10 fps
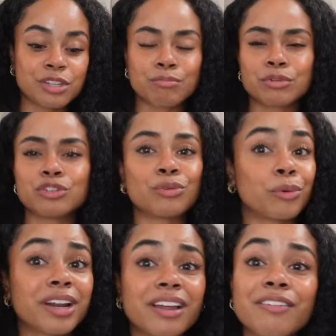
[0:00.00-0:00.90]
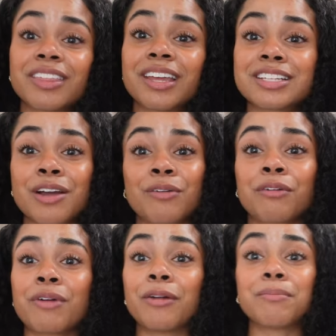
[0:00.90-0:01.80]
the majority of things that were
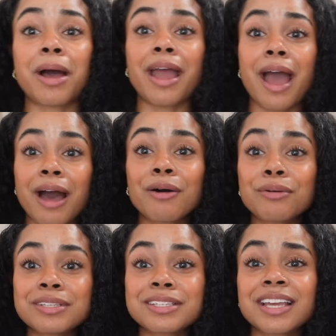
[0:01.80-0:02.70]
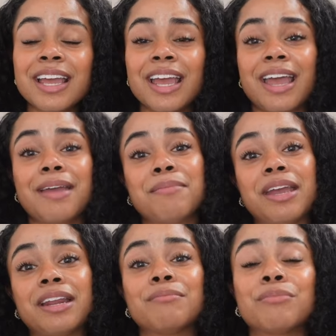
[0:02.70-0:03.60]
around my house. It
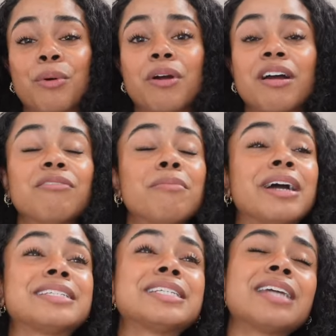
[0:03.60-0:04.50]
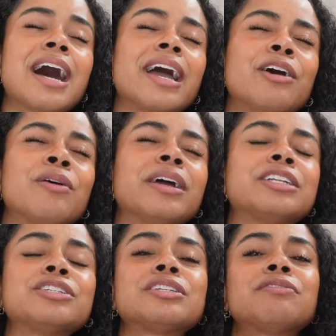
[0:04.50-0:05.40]
made it more of my style. It
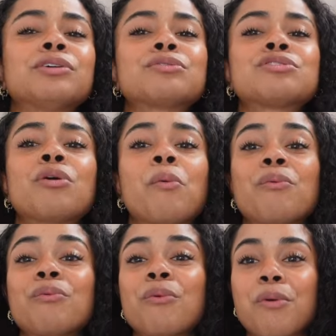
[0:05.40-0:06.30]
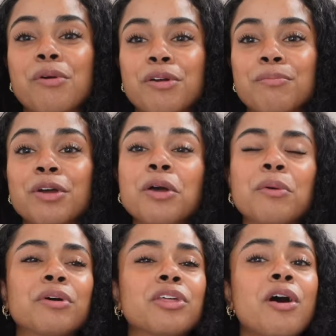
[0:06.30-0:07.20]
just feels so warm
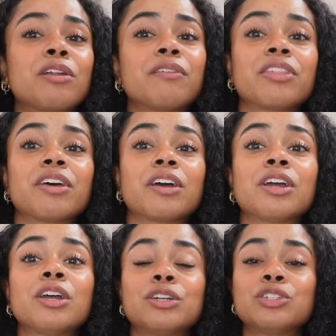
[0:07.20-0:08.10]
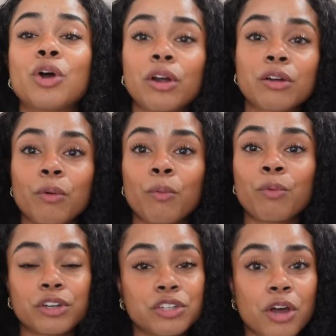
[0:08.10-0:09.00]
with all of the dark
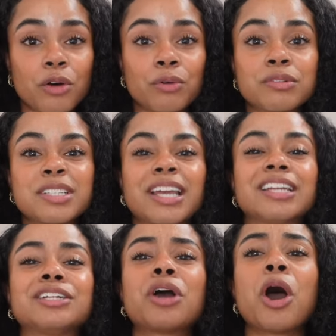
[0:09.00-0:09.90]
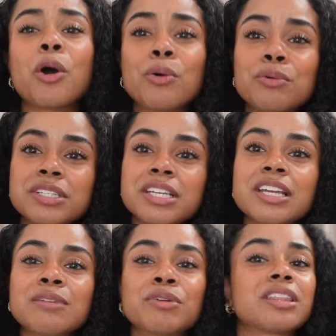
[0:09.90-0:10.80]
wood tones and
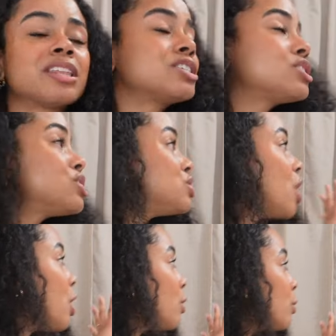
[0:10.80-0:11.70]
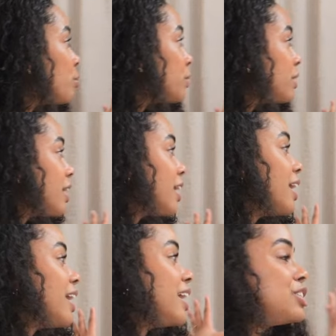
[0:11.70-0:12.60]
cozy with this taupe.
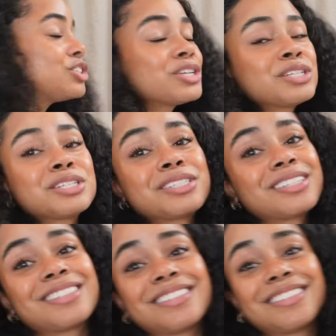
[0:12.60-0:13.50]
It just